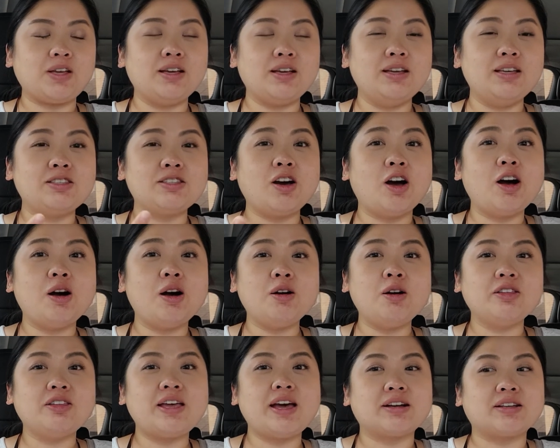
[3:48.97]
it's
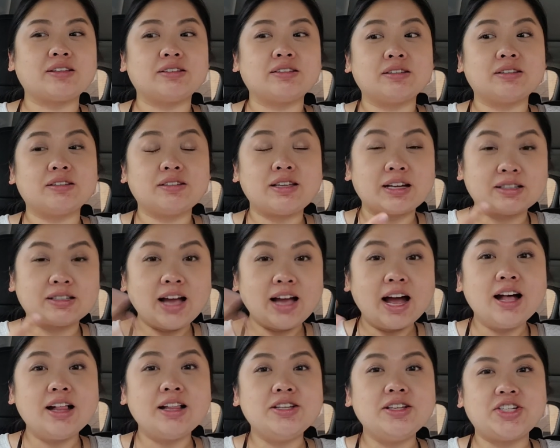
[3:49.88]
all tech
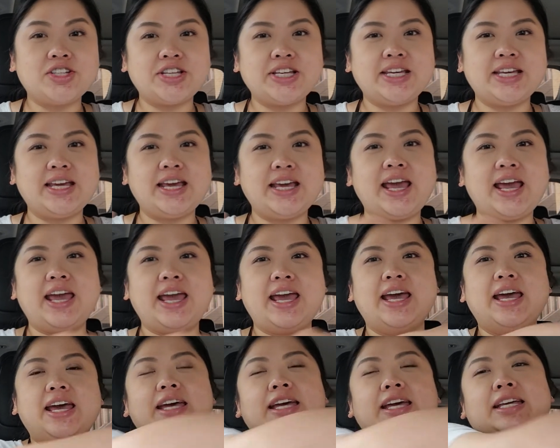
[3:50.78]
technology
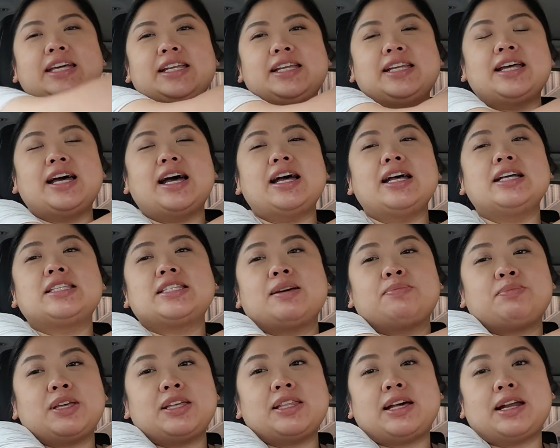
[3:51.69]
and it's
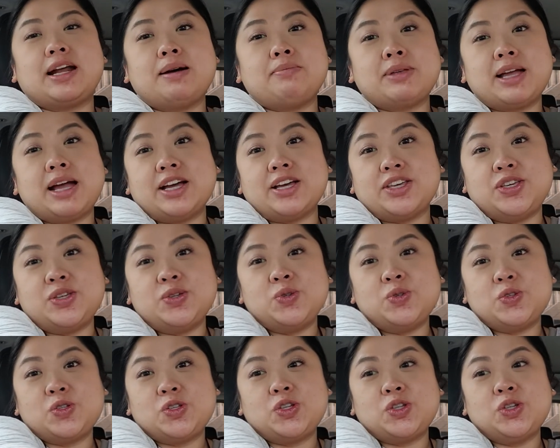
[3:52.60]
something that I'm not
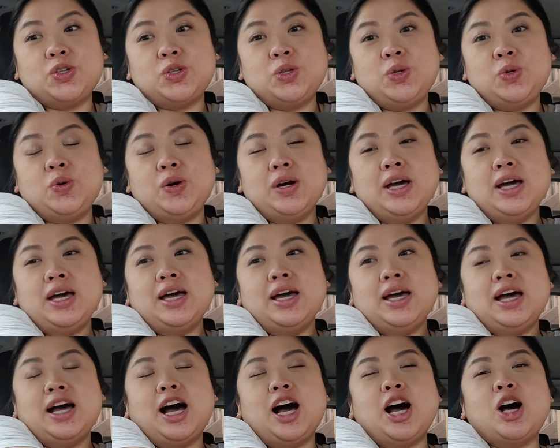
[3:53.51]
used to.
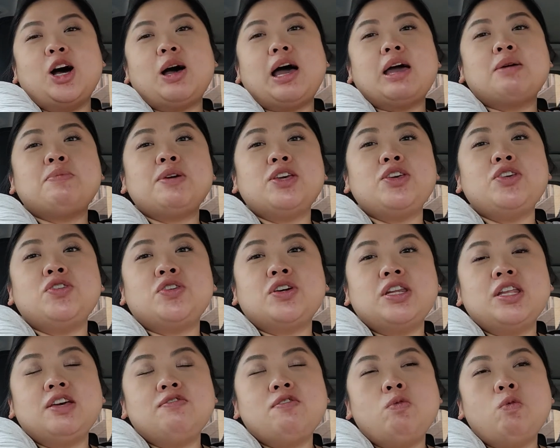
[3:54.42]
Uh, I mean, you
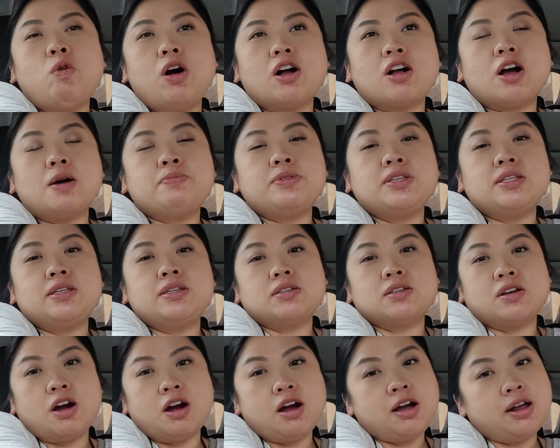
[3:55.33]
could even walk up to
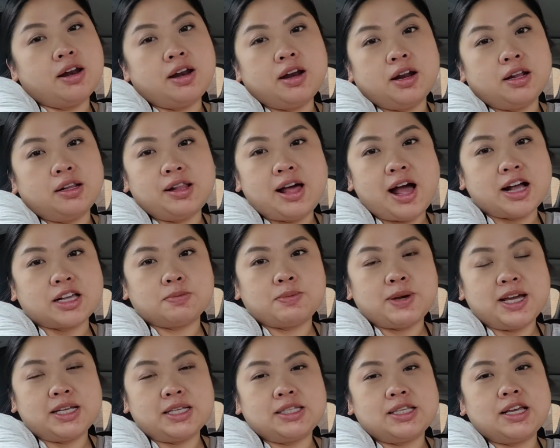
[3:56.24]
this car and it unlocks
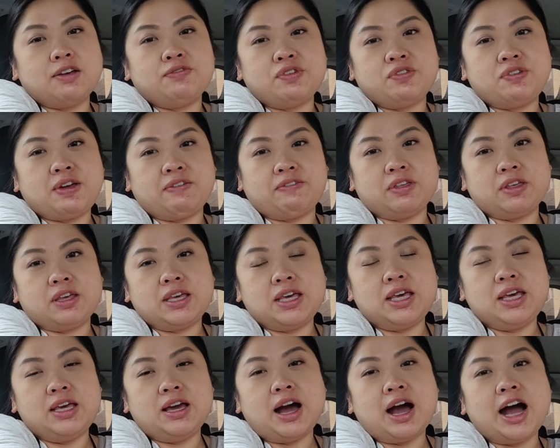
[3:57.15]
by itself if you have the
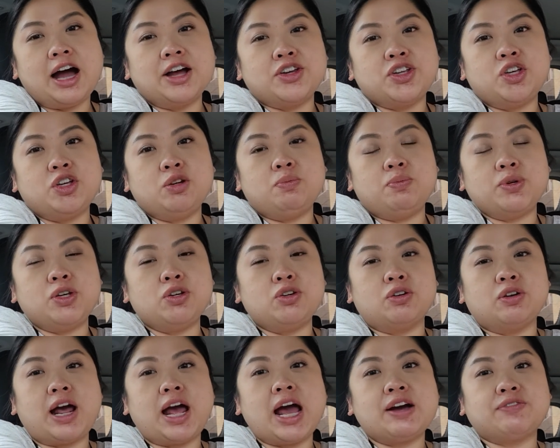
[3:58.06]
key on you, but you
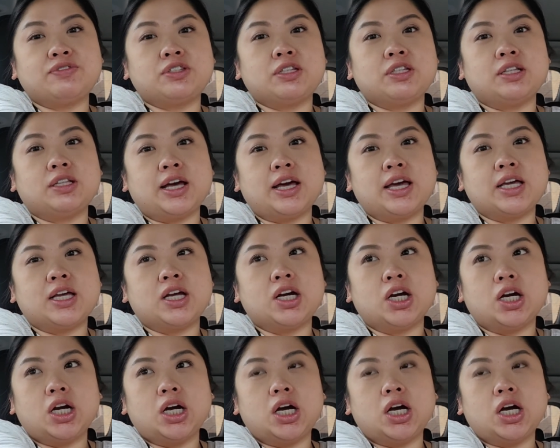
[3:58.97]
don't have to like